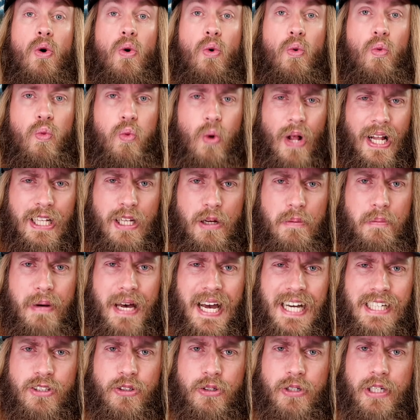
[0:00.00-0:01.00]
Welcome
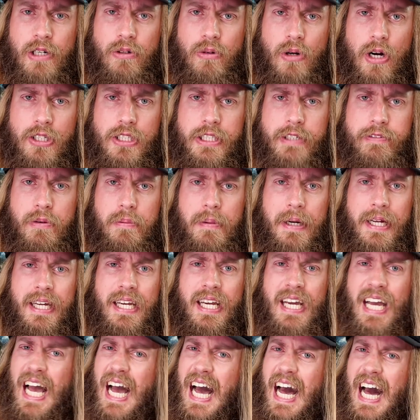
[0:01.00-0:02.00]
back to the garage,
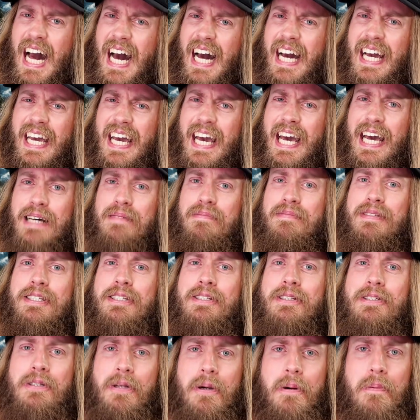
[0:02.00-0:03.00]
everybody. I am
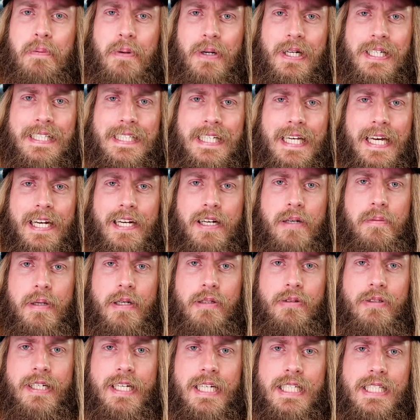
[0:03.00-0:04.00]
super excited
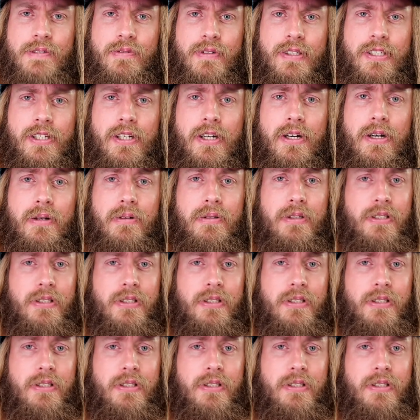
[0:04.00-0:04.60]
about today's video.